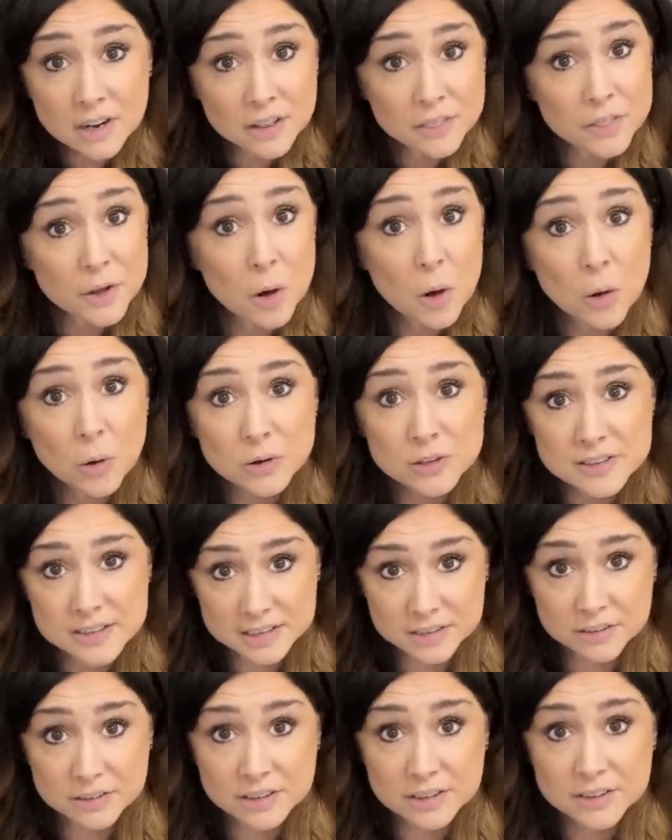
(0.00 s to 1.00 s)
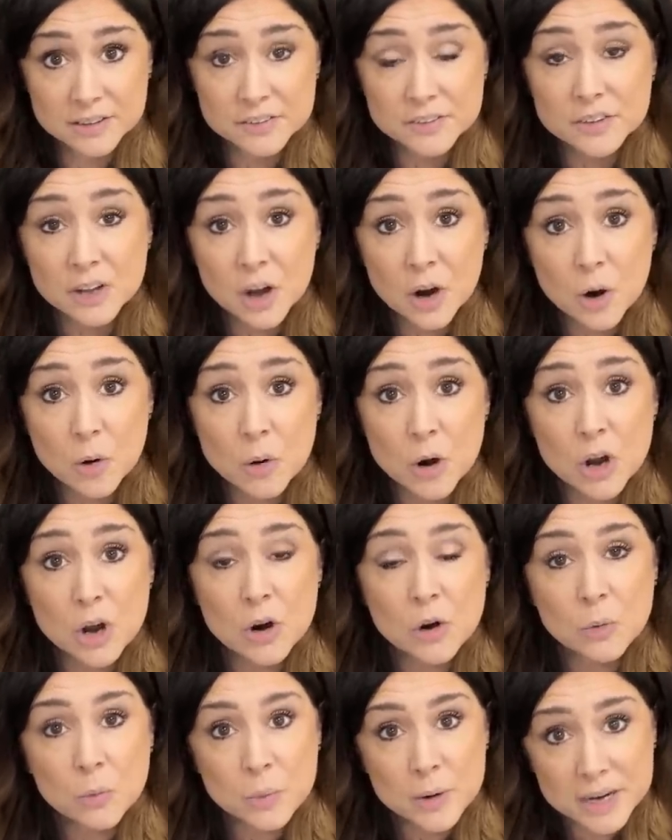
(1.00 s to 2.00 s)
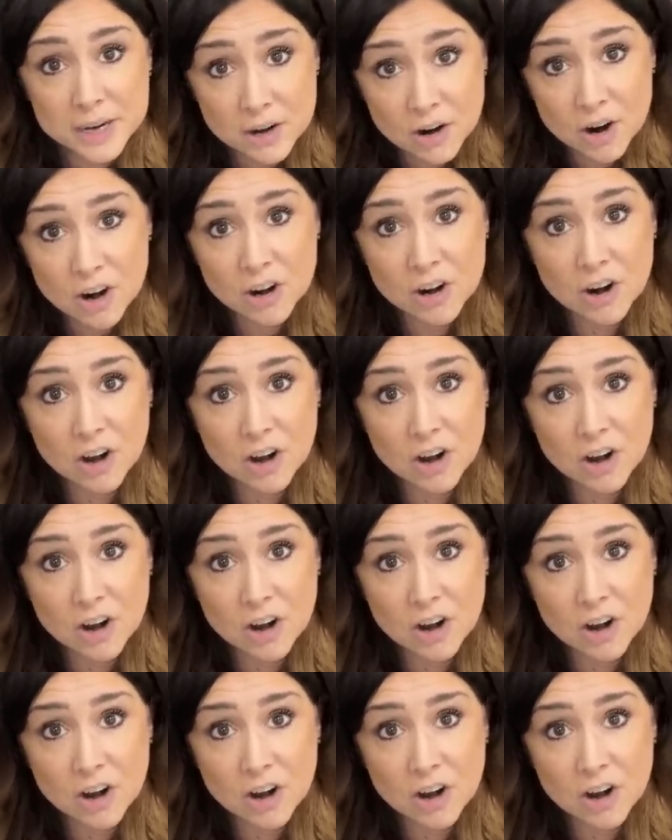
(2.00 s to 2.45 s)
the whole deal. So we are